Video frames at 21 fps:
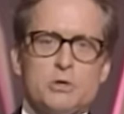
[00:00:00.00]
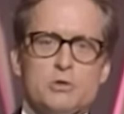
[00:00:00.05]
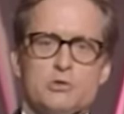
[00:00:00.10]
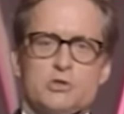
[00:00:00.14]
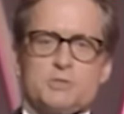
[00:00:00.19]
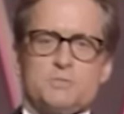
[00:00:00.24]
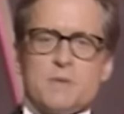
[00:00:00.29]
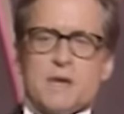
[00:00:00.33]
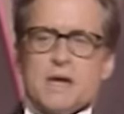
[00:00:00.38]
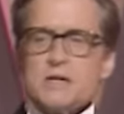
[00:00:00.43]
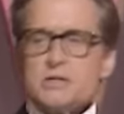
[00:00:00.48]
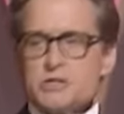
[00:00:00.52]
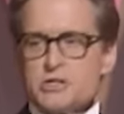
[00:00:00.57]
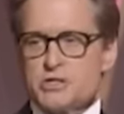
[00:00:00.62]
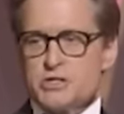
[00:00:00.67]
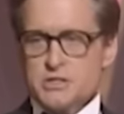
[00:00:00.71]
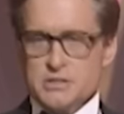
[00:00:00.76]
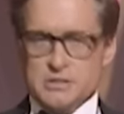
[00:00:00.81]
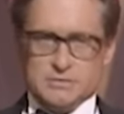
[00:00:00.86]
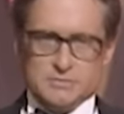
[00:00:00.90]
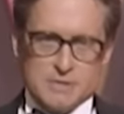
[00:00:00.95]
who's
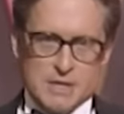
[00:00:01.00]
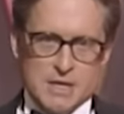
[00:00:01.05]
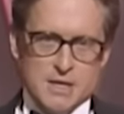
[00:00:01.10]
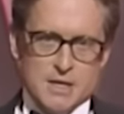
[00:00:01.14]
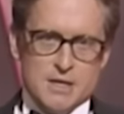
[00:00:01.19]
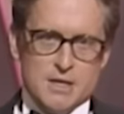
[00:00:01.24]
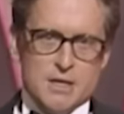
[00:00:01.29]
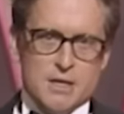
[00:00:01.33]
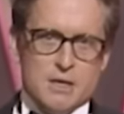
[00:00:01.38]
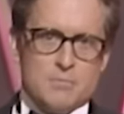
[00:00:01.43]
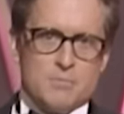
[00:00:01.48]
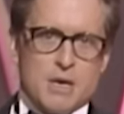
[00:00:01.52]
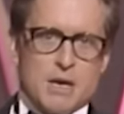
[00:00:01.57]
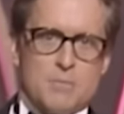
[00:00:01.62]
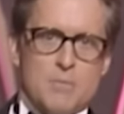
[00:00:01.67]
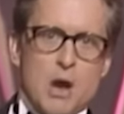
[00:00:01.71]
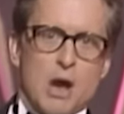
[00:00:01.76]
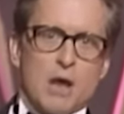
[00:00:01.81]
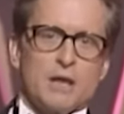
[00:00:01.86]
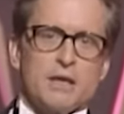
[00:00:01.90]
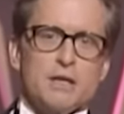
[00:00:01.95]
best by
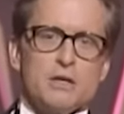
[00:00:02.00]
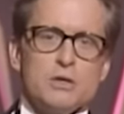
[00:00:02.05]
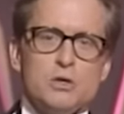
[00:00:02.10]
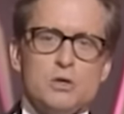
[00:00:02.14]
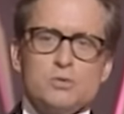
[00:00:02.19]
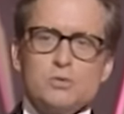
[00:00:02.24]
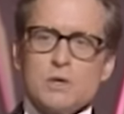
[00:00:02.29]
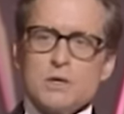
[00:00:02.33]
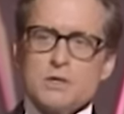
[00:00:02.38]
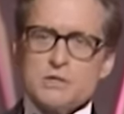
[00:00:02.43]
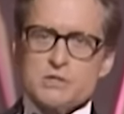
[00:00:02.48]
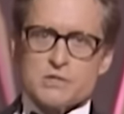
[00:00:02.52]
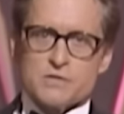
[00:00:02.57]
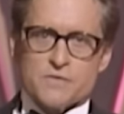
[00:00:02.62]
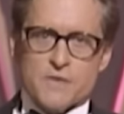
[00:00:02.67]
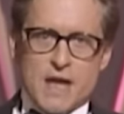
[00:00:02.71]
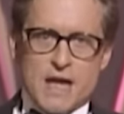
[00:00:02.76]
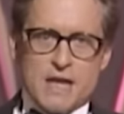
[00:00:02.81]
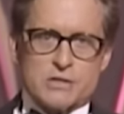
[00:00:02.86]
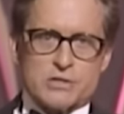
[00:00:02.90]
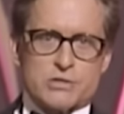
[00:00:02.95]
marking who runs
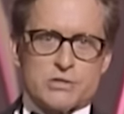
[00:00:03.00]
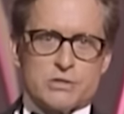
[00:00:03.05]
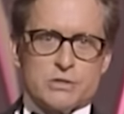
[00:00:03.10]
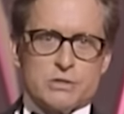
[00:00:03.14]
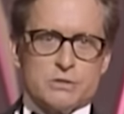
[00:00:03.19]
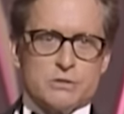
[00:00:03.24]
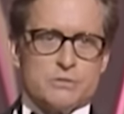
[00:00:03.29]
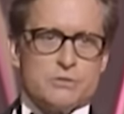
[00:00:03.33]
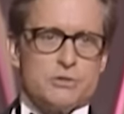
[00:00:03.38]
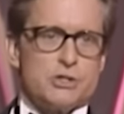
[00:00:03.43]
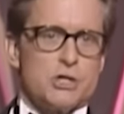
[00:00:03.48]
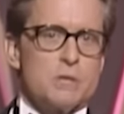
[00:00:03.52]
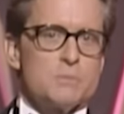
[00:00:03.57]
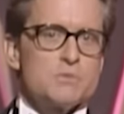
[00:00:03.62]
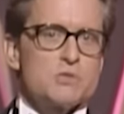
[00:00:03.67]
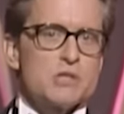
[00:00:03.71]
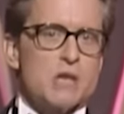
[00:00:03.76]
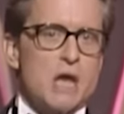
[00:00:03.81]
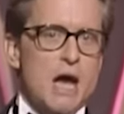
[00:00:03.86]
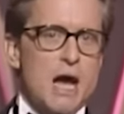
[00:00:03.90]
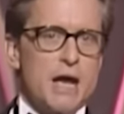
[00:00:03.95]
faster,
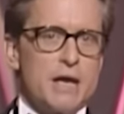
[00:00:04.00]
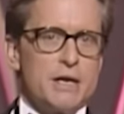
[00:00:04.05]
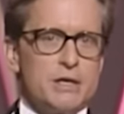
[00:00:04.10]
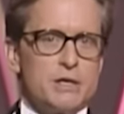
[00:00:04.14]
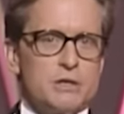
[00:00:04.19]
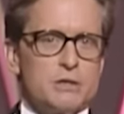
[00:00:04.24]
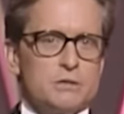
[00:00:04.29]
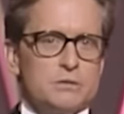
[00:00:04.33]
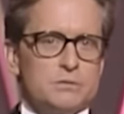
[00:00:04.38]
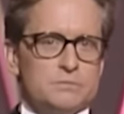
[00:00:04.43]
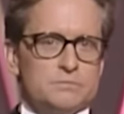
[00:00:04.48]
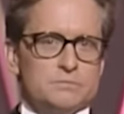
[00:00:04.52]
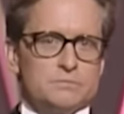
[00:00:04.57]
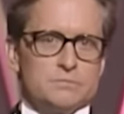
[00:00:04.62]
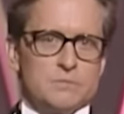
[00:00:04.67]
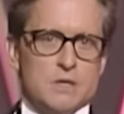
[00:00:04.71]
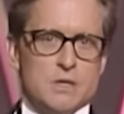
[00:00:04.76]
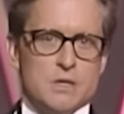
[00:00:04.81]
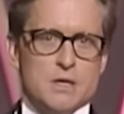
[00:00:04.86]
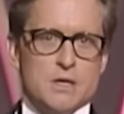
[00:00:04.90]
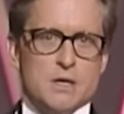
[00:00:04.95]
jumps higher,
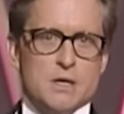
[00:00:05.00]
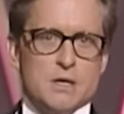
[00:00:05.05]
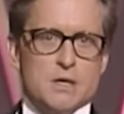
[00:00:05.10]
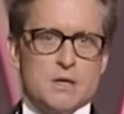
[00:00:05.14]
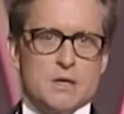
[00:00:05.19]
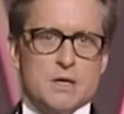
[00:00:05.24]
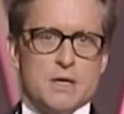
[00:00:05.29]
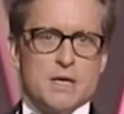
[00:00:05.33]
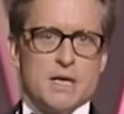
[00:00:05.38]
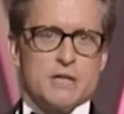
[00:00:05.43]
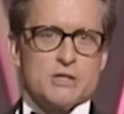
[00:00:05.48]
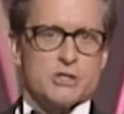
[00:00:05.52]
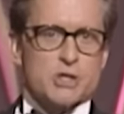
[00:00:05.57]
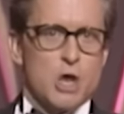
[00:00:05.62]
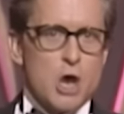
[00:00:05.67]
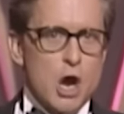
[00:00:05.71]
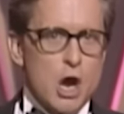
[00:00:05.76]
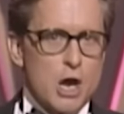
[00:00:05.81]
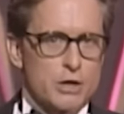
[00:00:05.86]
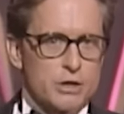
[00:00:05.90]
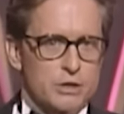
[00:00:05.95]
hits
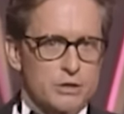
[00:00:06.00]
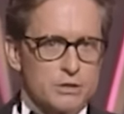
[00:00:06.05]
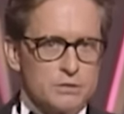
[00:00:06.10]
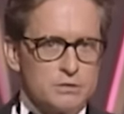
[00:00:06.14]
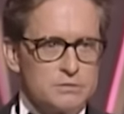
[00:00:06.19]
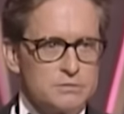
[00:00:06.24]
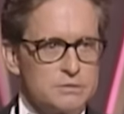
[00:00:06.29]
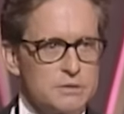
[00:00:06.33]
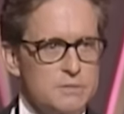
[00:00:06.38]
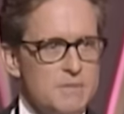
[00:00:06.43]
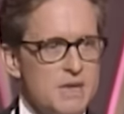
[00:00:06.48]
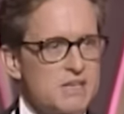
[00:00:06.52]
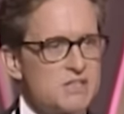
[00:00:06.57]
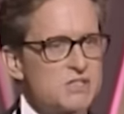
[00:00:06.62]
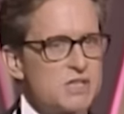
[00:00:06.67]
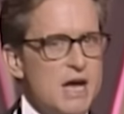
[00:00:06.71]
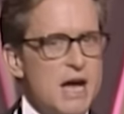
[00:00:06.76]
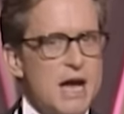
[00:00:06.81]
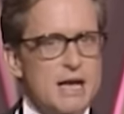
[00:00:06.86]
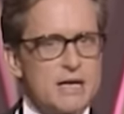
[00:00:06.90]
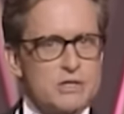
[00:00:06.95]
harder, and makes
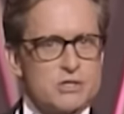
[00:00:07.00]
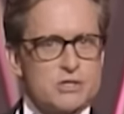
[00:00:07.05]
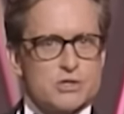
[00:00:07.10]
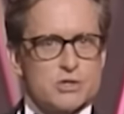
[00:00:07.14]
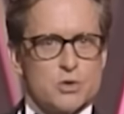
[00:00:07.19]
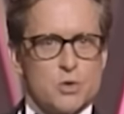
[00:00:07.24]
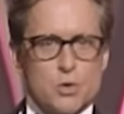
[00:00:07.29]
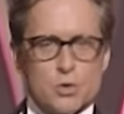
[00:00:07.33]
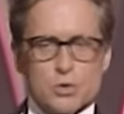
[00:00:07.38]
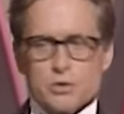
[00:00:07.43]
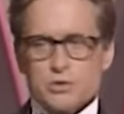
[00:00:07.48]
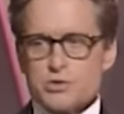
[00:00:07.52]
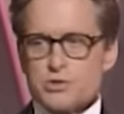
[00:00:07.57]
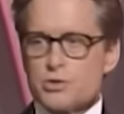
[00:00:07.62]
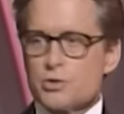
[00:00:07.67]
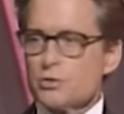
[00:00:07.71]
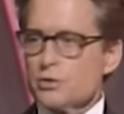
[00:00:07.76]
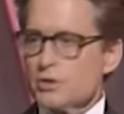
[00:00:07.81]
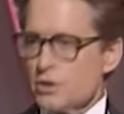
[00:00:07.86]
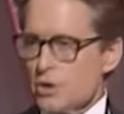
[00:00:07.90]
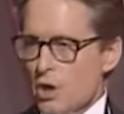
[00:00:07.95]
the highest scores,
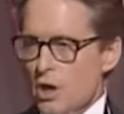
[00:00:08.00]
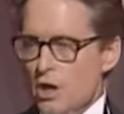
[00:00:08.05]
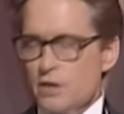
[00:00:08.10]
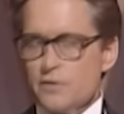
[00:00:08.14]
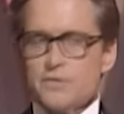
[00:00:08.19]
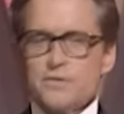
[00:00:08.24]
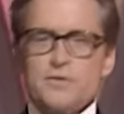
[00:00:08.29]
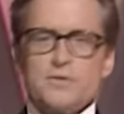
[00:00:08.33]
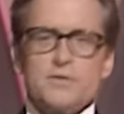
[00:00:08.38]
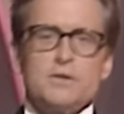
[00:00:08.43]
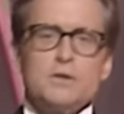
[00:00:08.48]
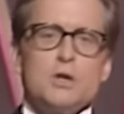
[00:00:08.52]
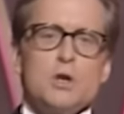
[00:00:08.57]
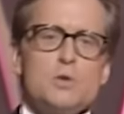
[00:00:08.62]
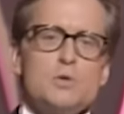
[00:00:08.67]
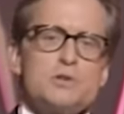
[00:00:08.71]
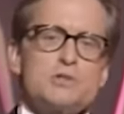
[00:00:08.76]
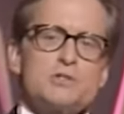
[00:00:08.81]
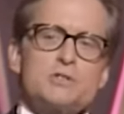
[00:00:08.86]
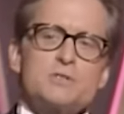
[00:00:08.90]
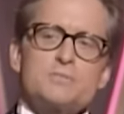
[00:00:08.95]
or in golf, the
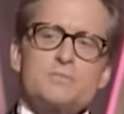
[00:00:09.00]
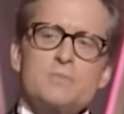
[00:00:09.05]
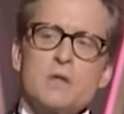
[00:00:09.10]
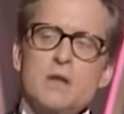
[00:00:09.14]
lowest.